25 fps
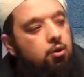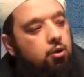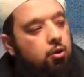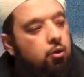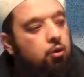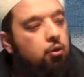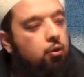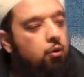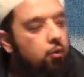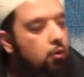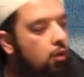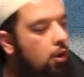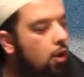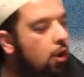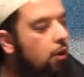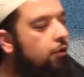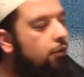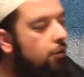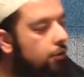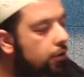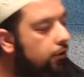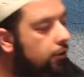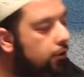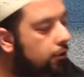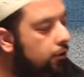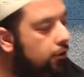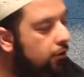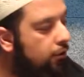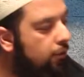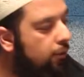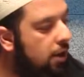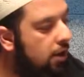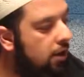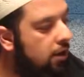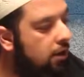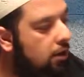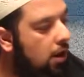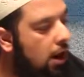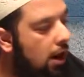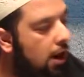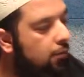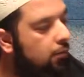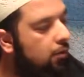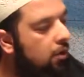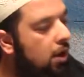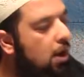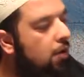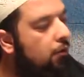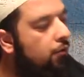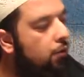to our sisters many
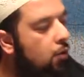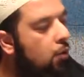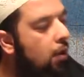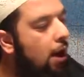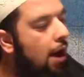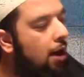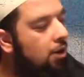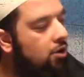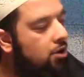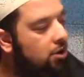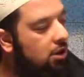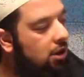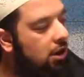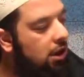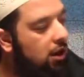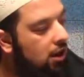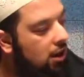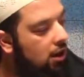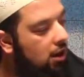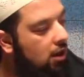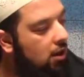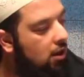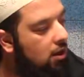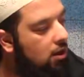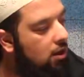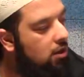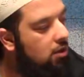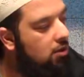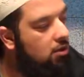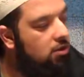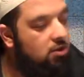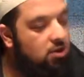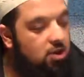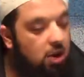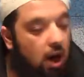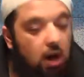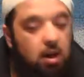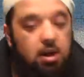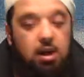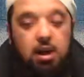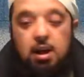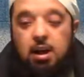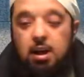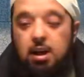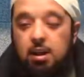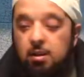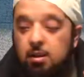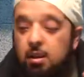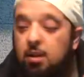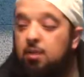times, if you actually
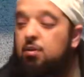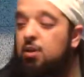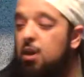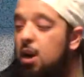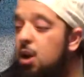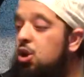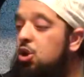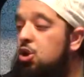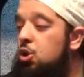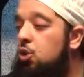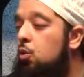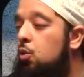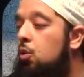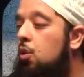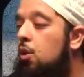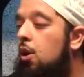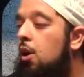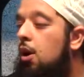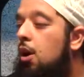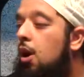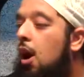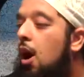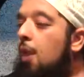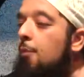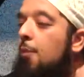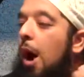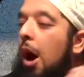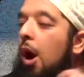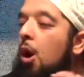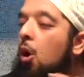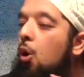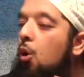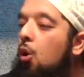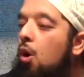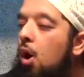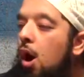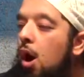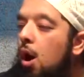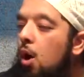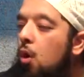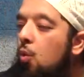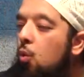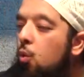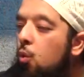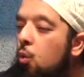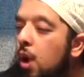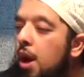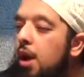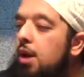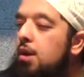study this issue
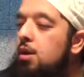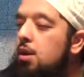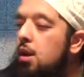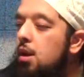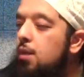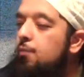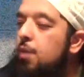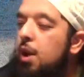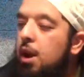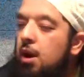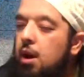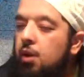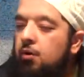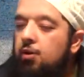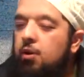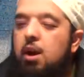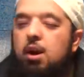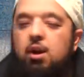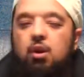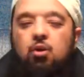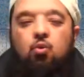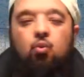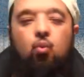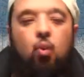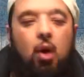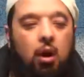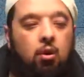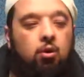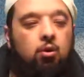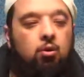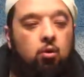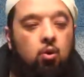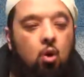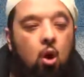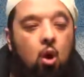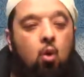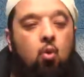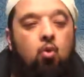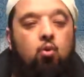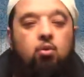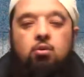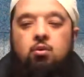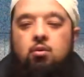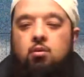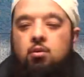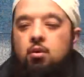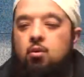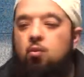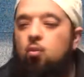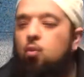about when, because it is well
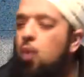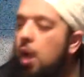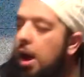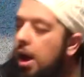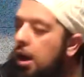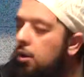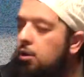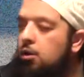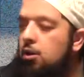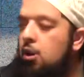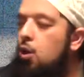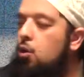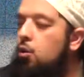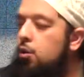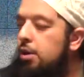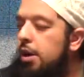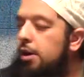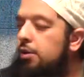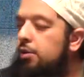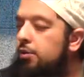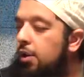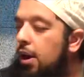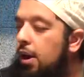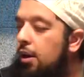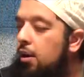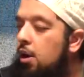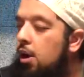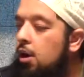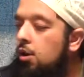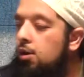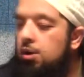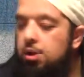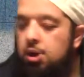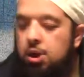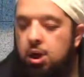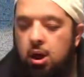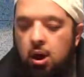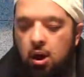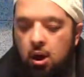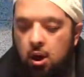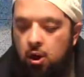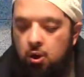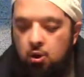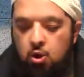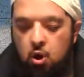known, well known in psychology.